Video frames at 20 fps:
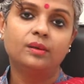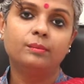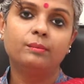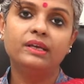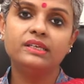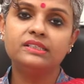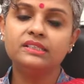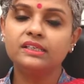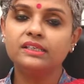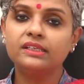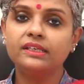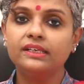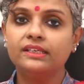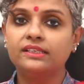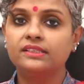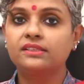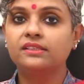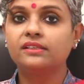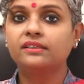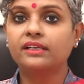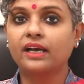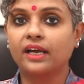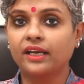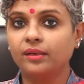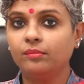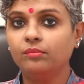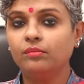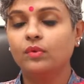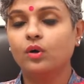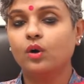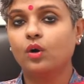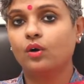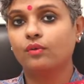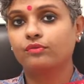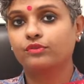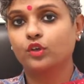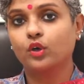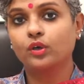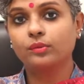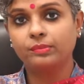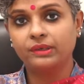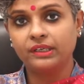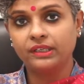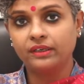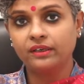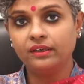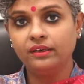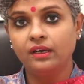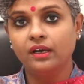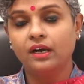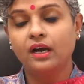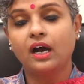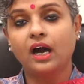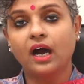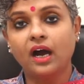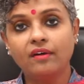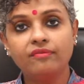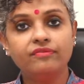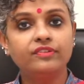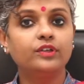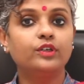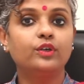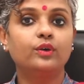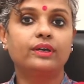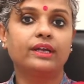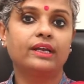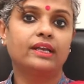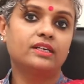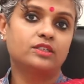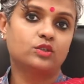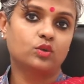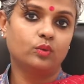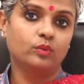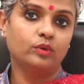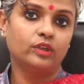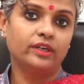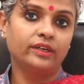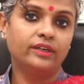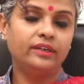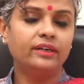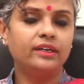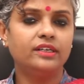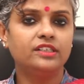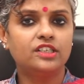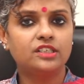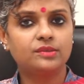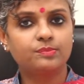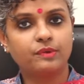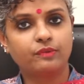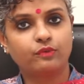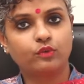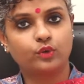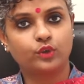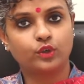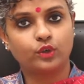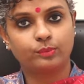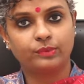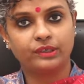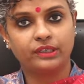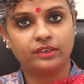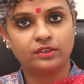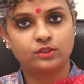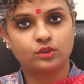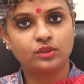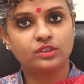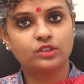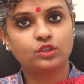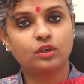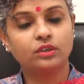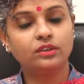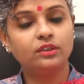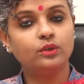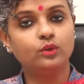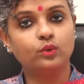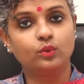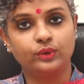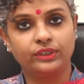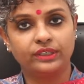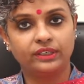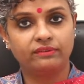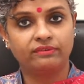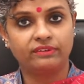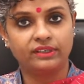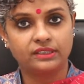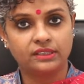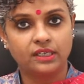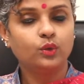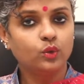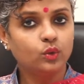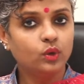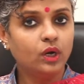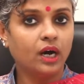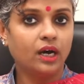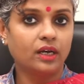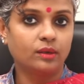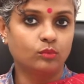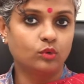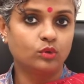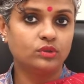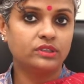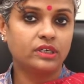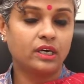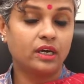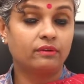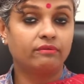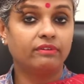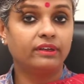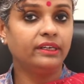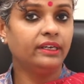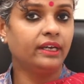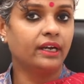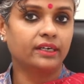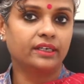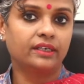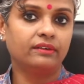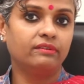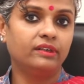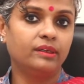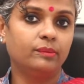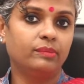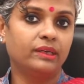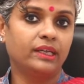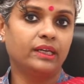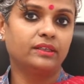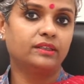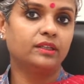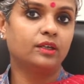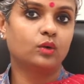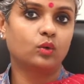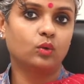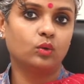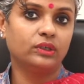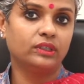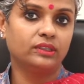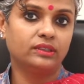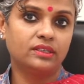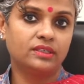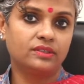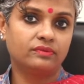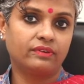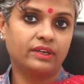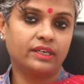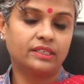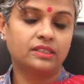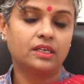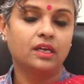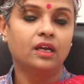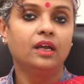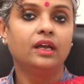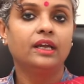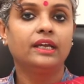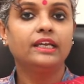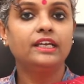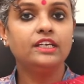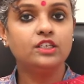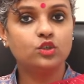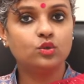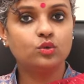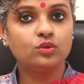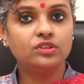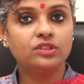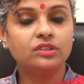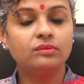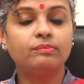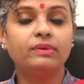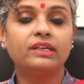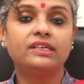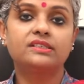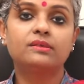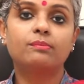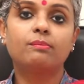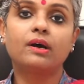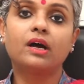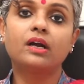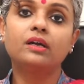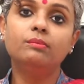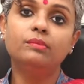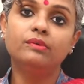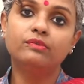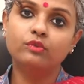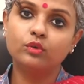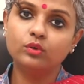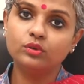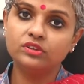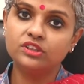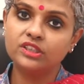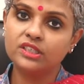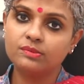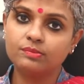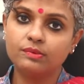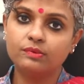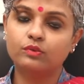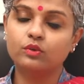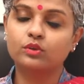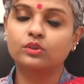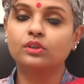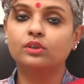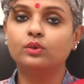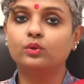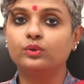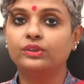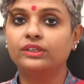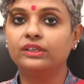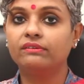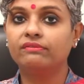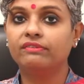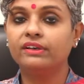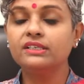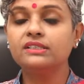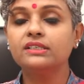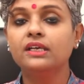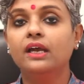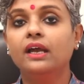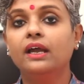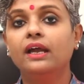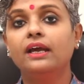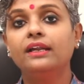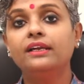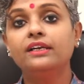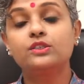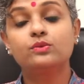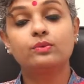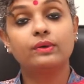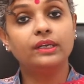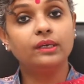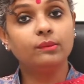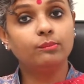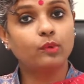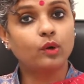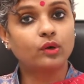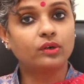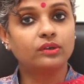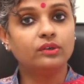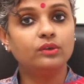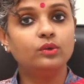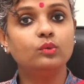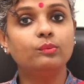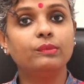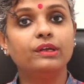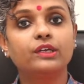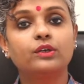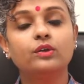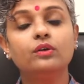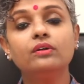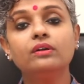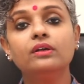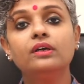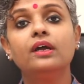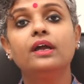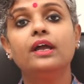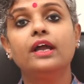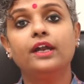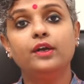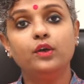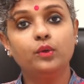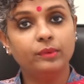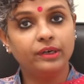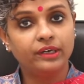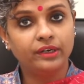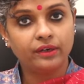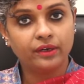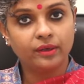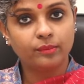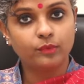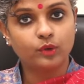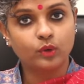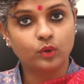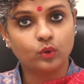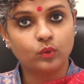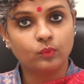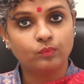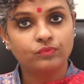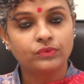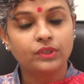Basically, it's the time of your period after your egg has ovulated and just before your period. So it's called the luteal phase. Two hormones are very actively playing their role in this phase. Estrogen plays a part before, just before the luteal phase, and it's very important to make your endometrium grow.